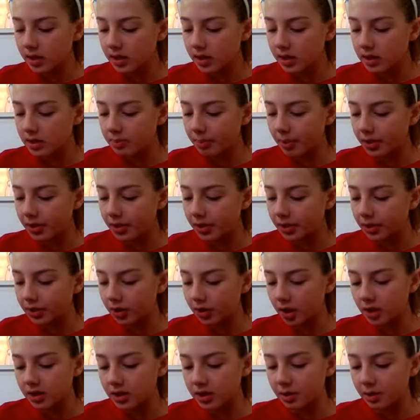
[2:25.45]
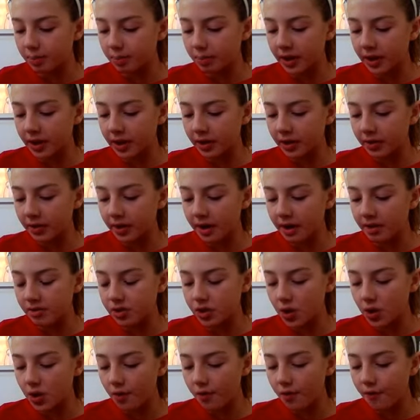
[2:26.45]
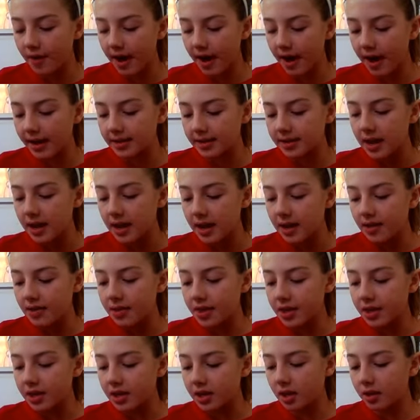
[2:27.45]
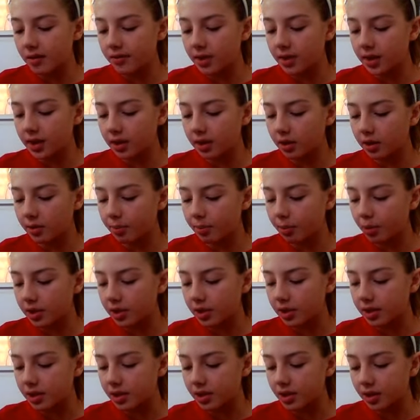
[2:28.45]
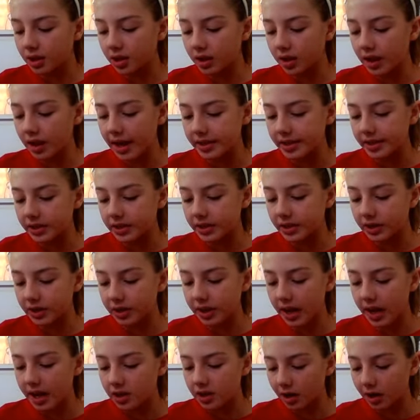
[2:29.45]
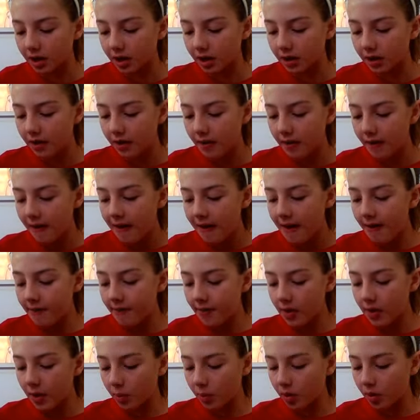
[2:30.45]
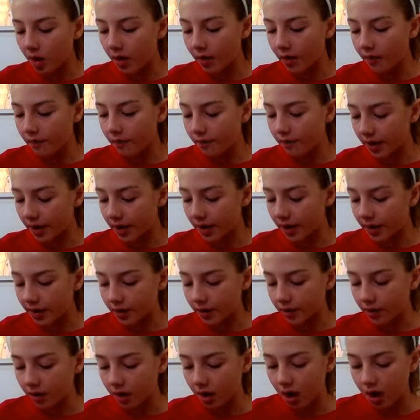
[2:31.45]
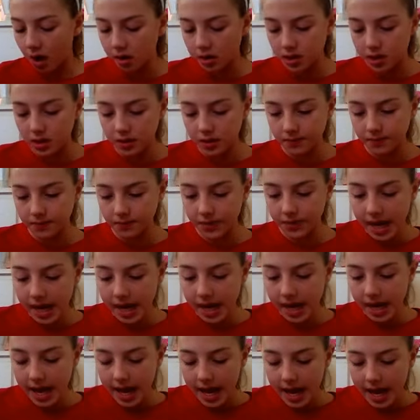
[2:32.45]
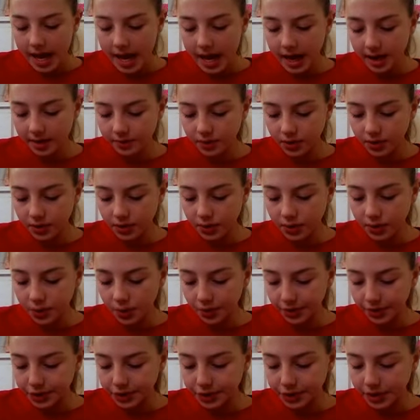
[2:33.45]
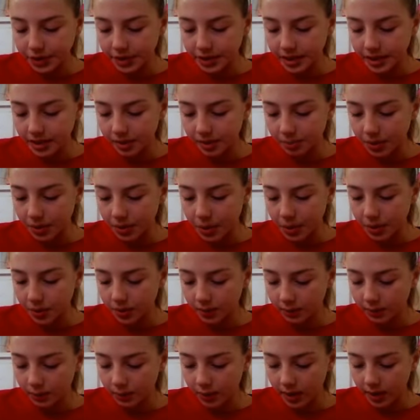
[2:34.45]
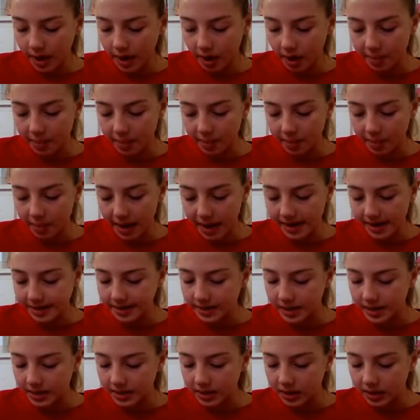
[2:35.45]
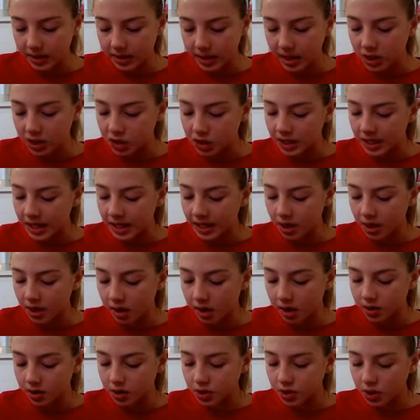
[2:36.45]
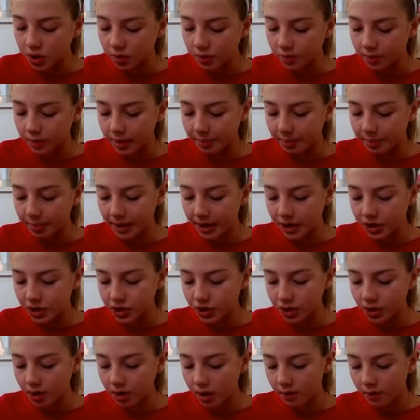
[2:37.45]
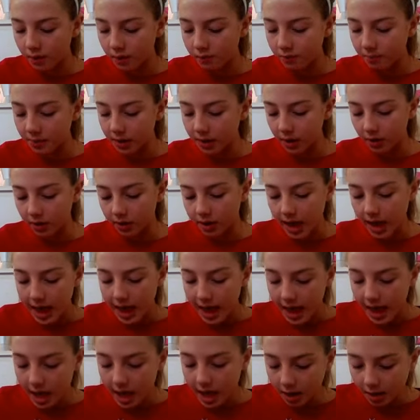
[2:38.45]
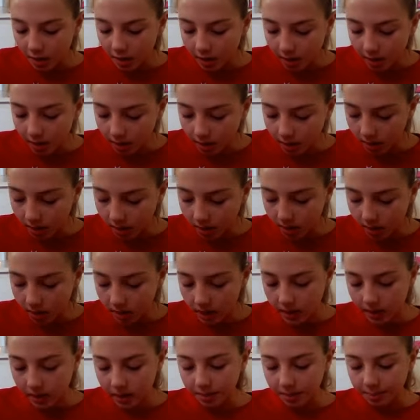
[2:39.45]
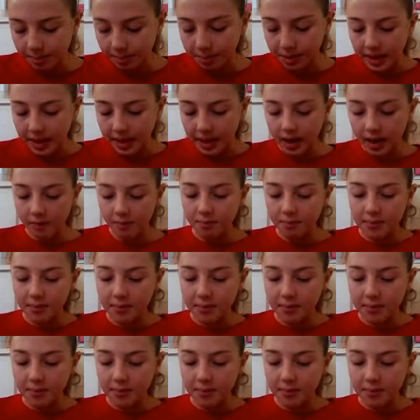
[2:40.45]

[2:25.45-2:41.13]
and spun across the playground so fast that none of the little boys in her class could catch her, and they were all very cross. After school she did a beautiful arabesque in the kitchen and knocked over a pitcher of milk and a plate